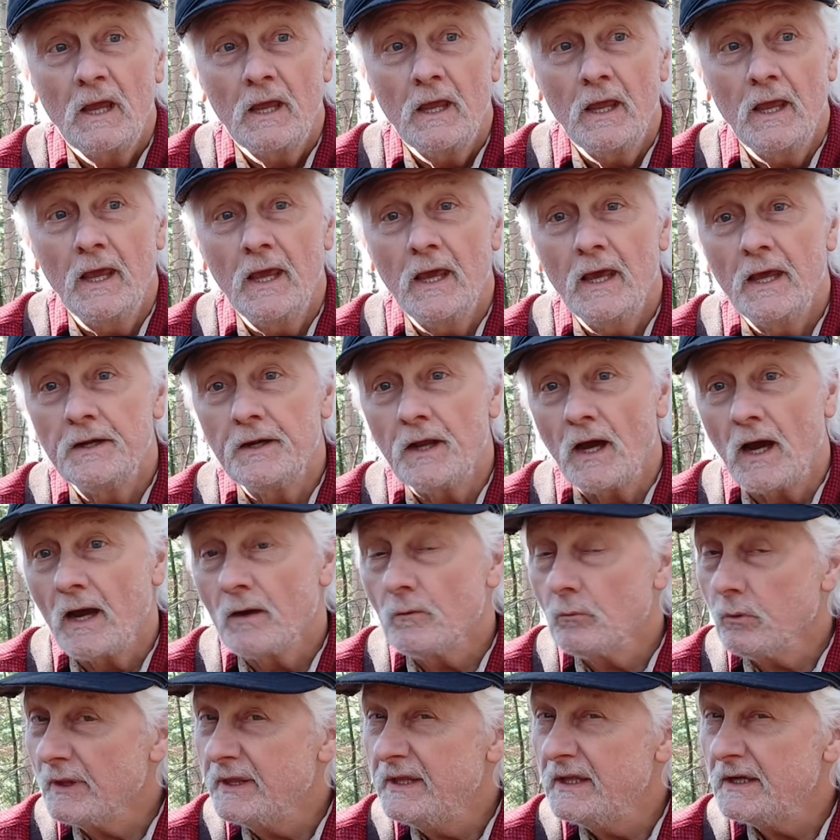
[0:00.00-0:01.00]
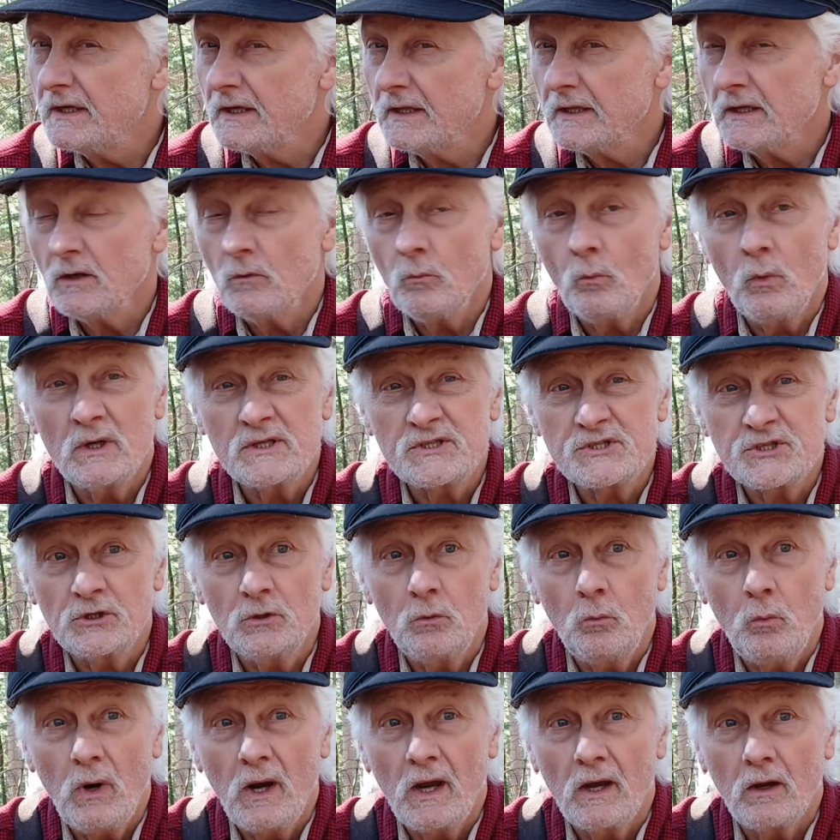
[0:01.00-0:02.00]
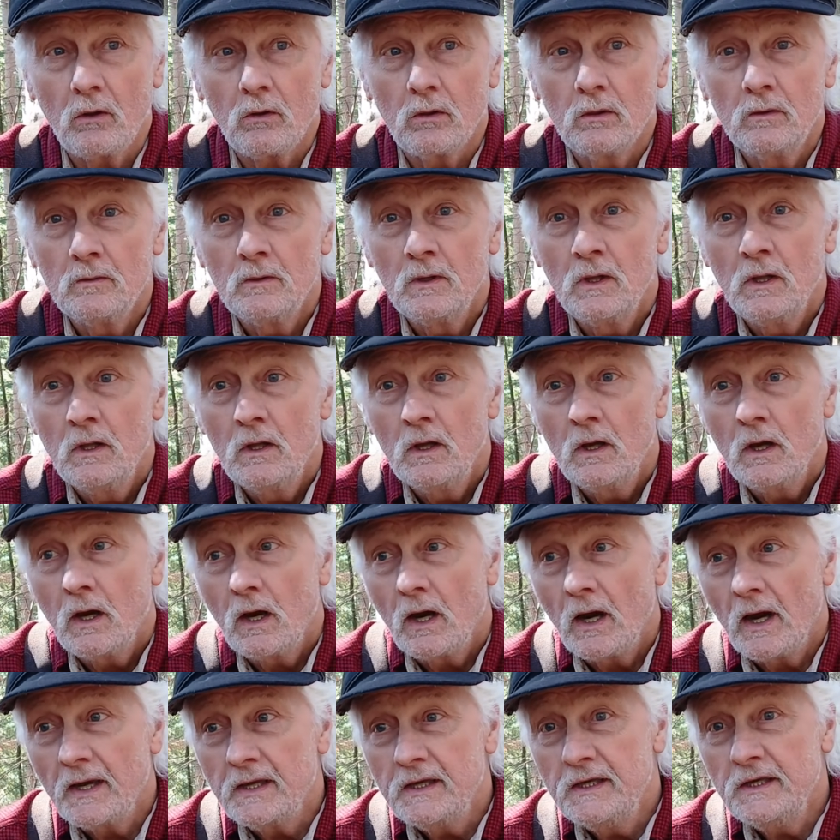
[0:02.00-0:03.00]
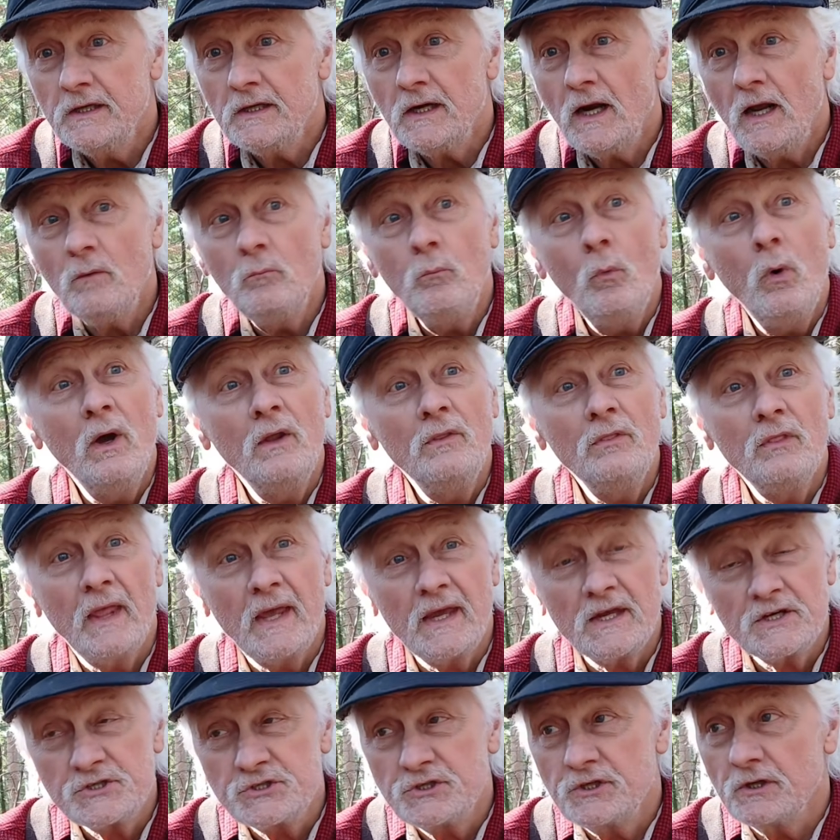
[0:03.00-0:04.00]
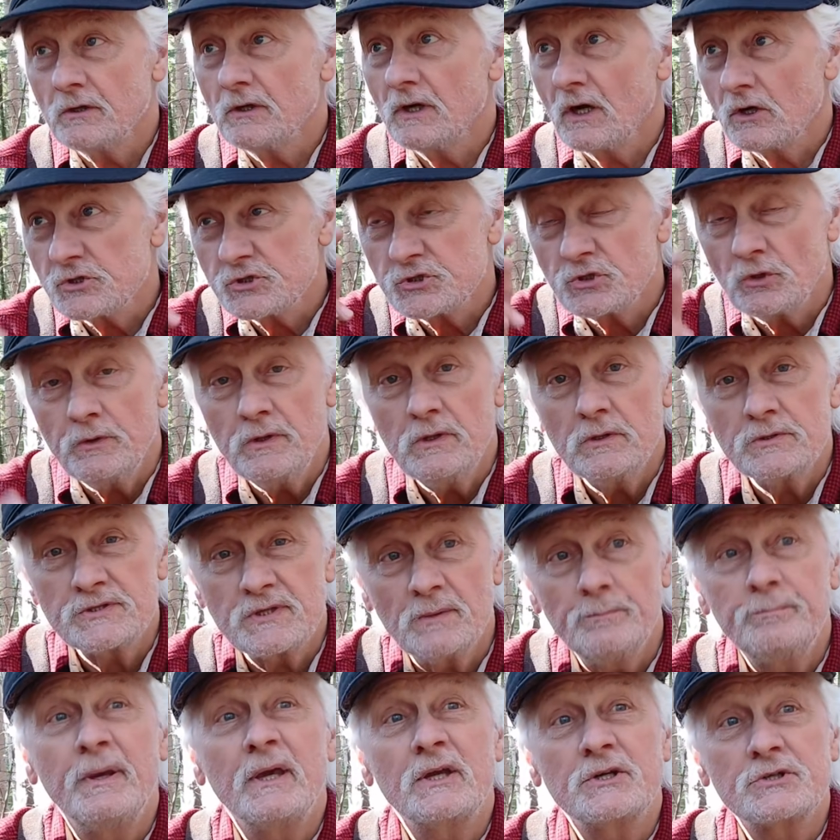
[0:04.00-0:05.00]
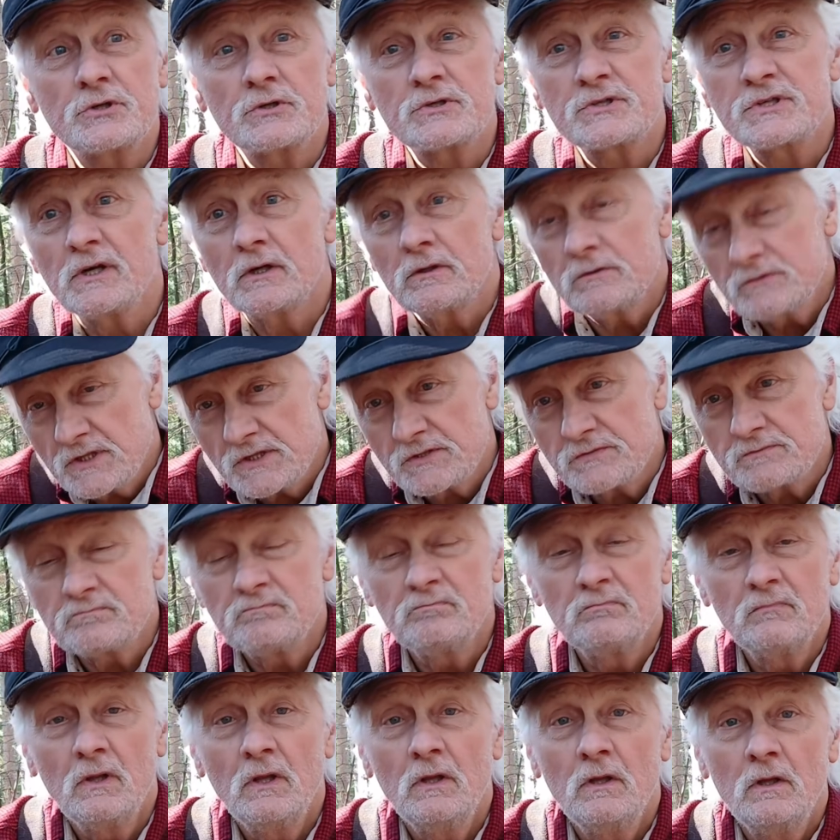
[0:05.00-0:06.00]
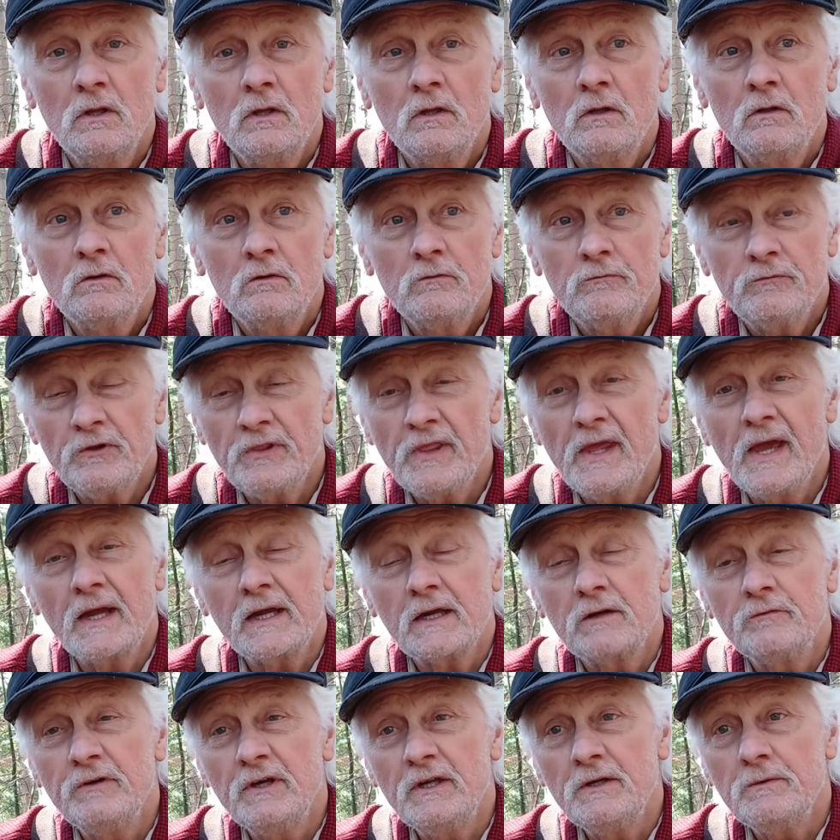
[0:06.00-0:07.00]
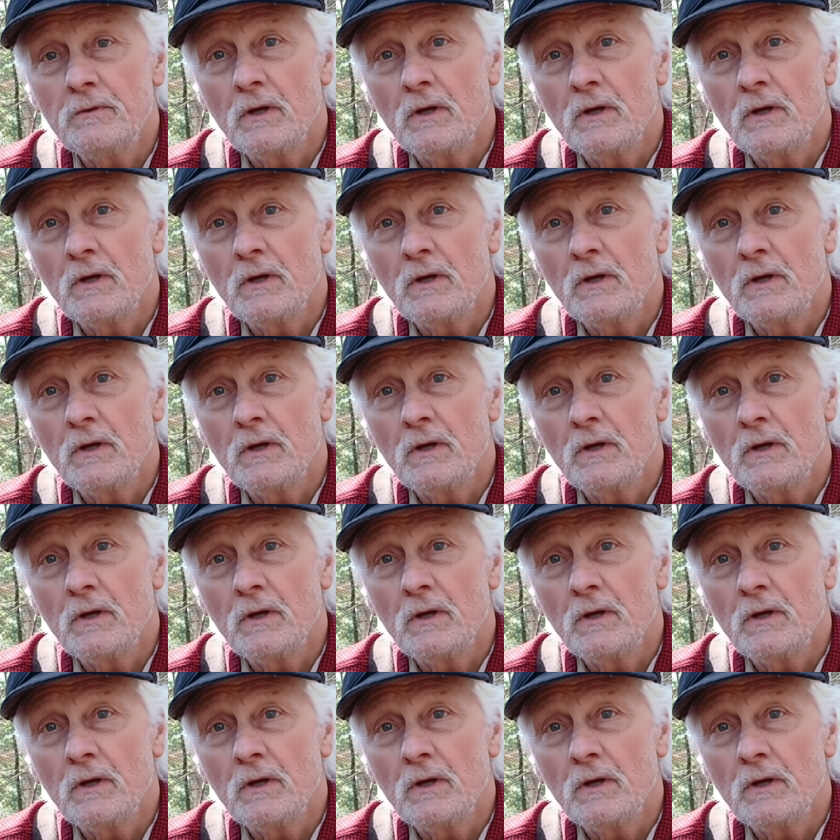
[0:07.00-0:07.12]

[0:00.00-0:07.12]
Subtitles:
and I will hit on it once in a while. I hit on one last year, and I'll show you some pictures here, just for the heck of it,